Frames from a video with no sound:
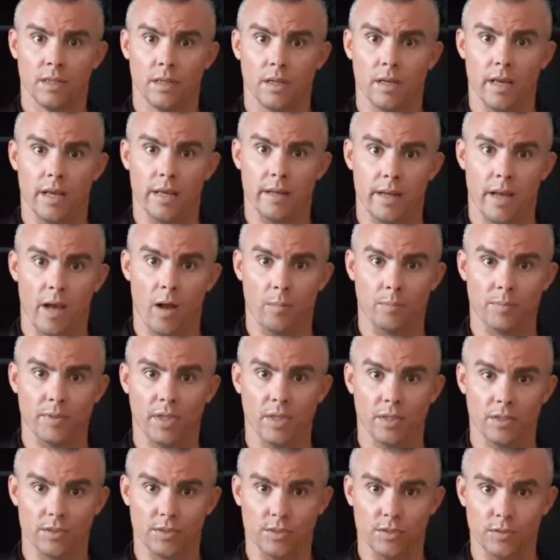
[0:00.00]
and help the
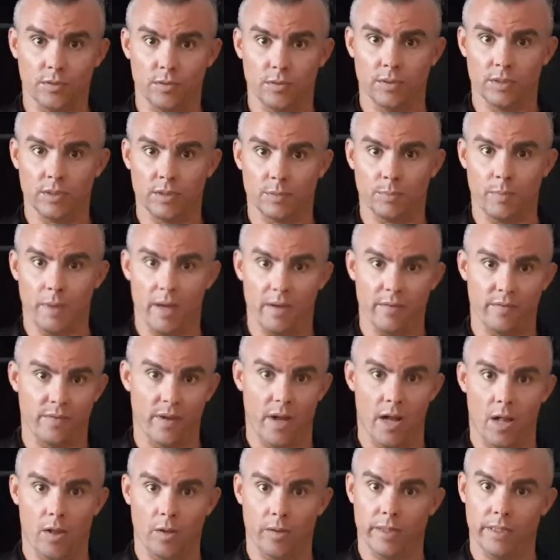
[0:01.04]
other students by
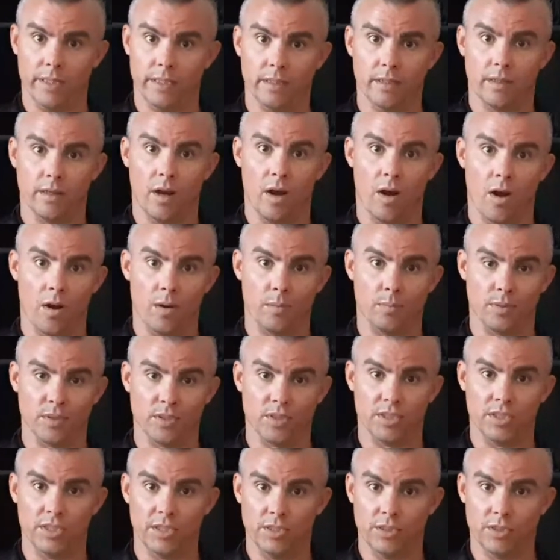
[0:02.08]
following our
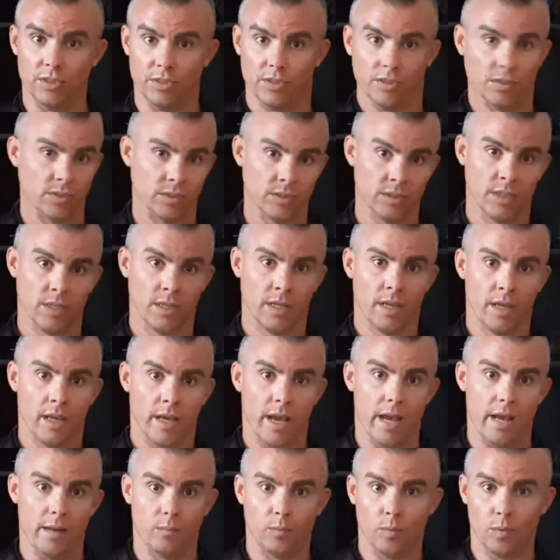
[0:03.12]
procedures.
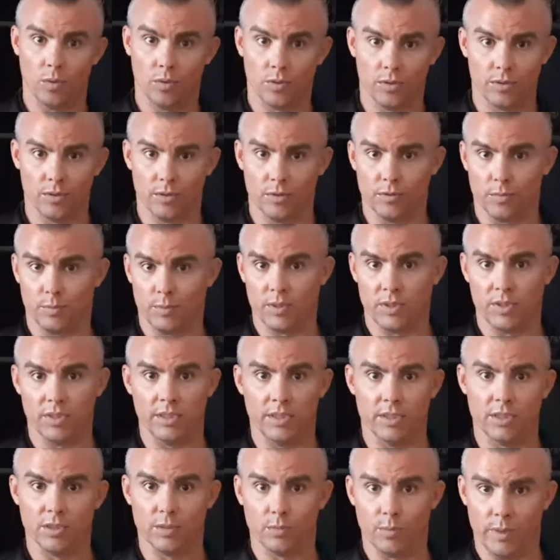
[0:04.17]
And we'll learn those
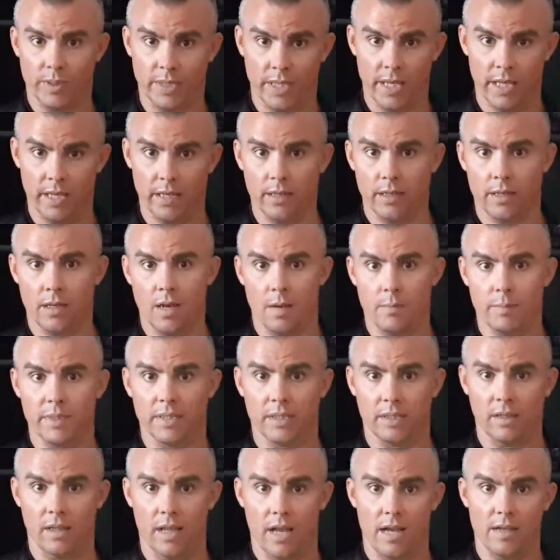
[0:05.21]
procedures when they come in the
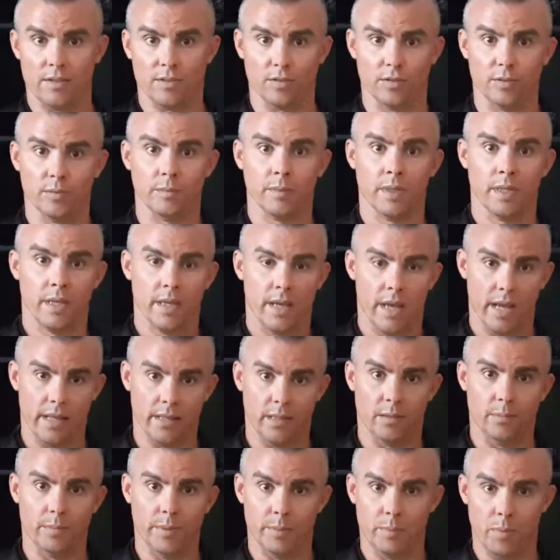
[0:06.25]
classroom, and they'll
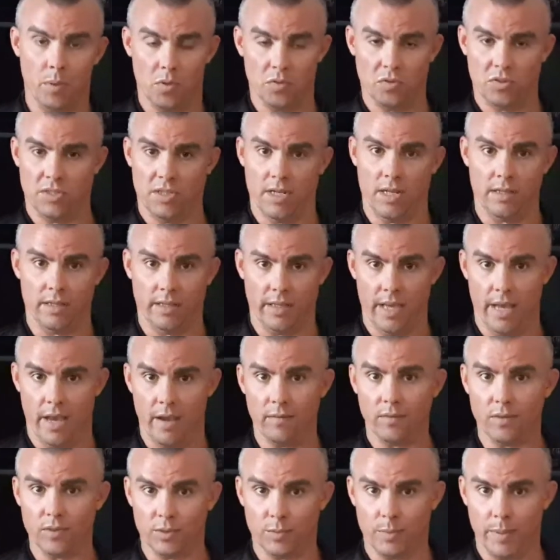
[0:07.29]
be posted on the
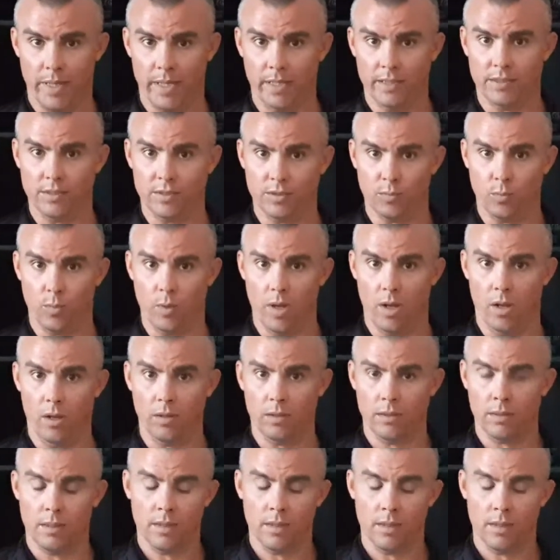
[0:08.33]
Canvas page as well.